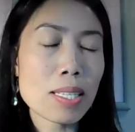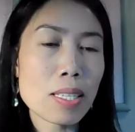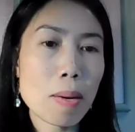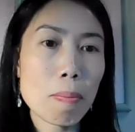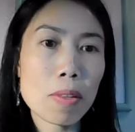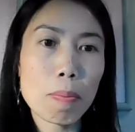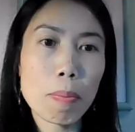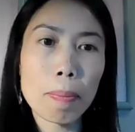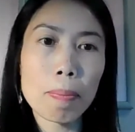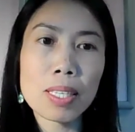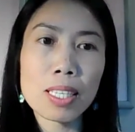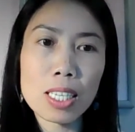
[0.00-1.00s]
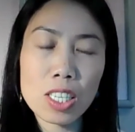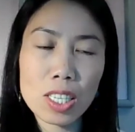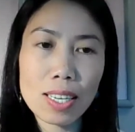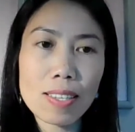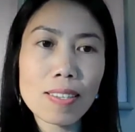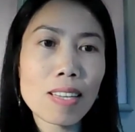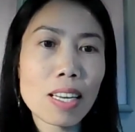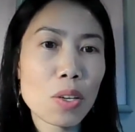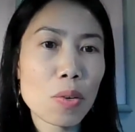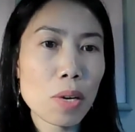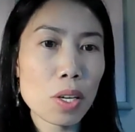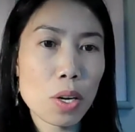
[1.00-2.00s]
some of the prepositions that you
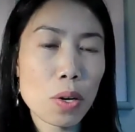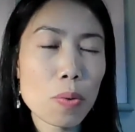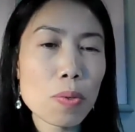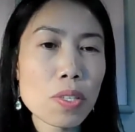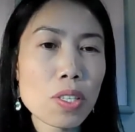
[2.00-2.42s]
can use.